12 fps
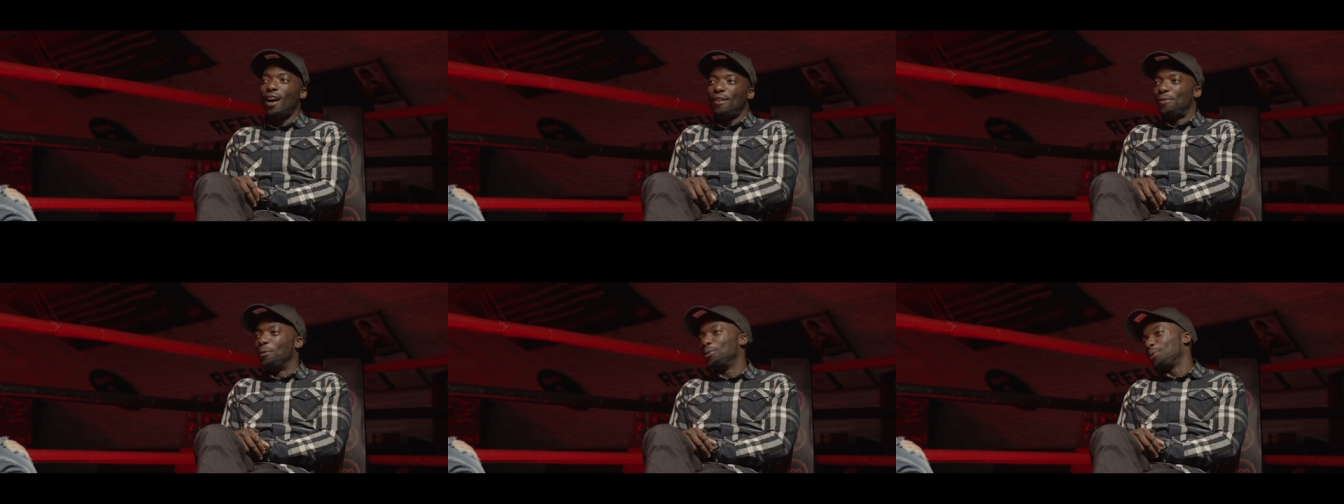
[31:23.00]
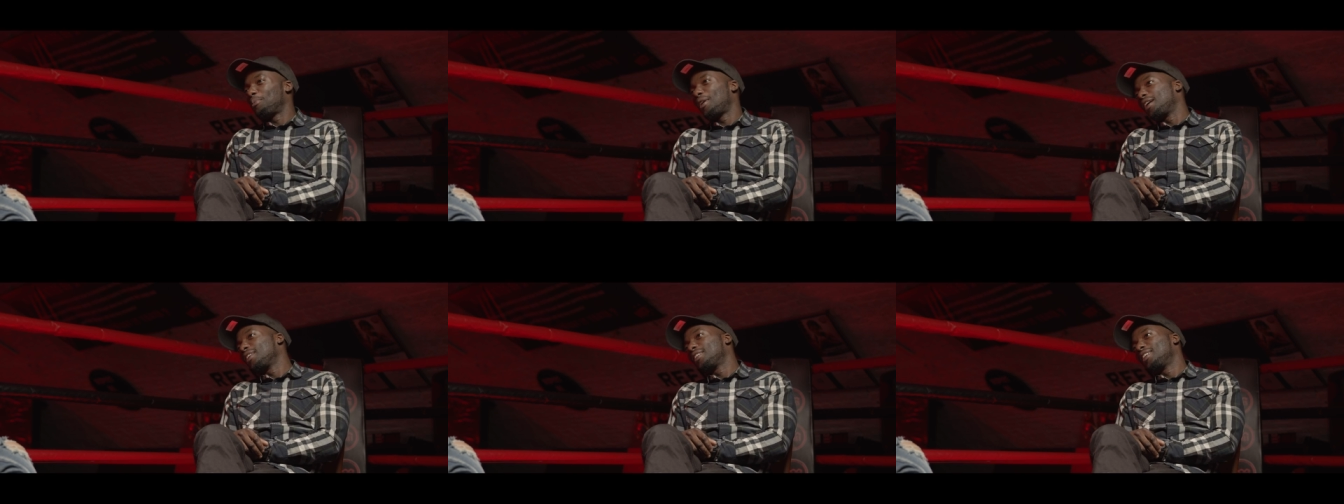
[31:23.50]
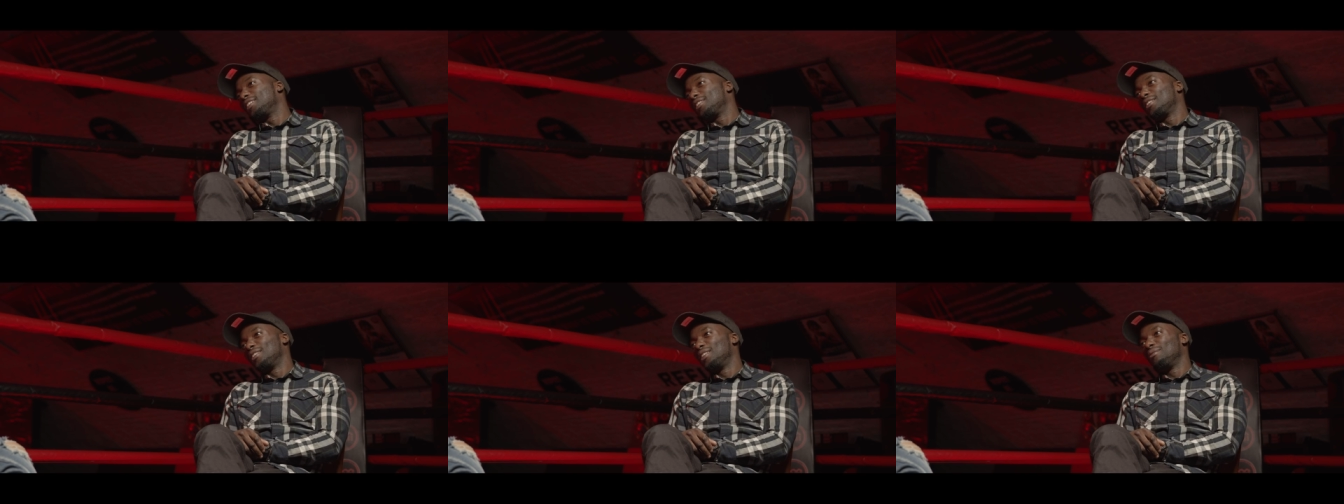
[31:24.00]
I thought it was a prank. I
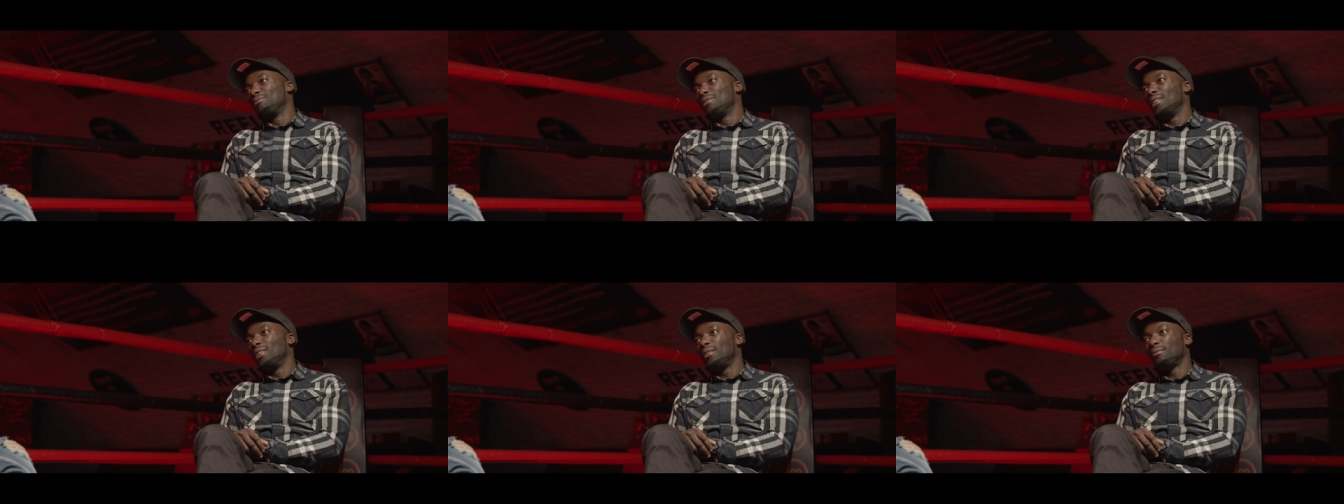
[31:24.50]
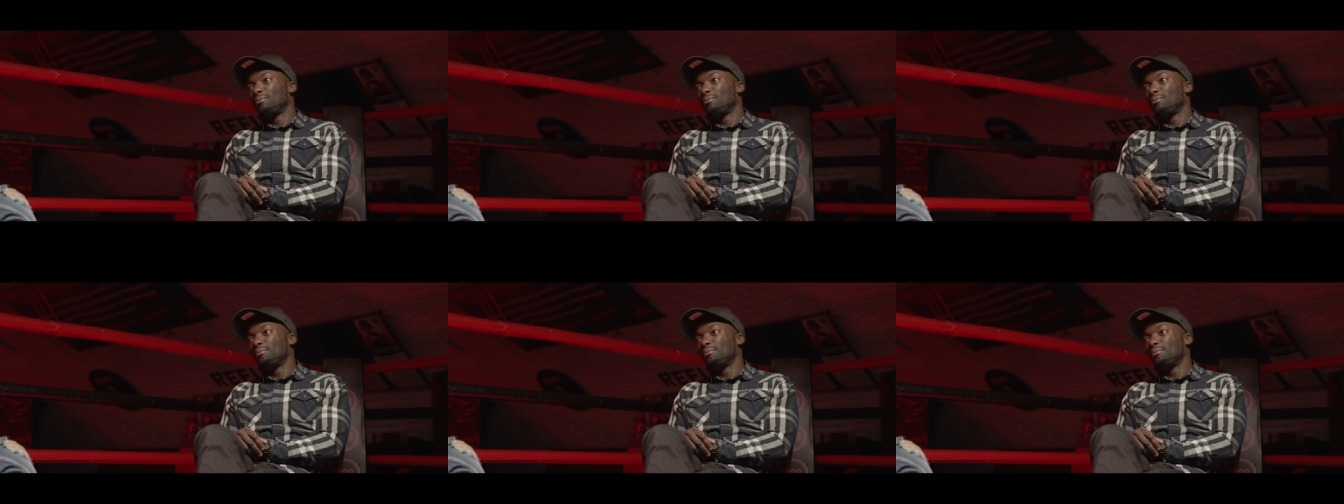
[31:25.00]
just didn't really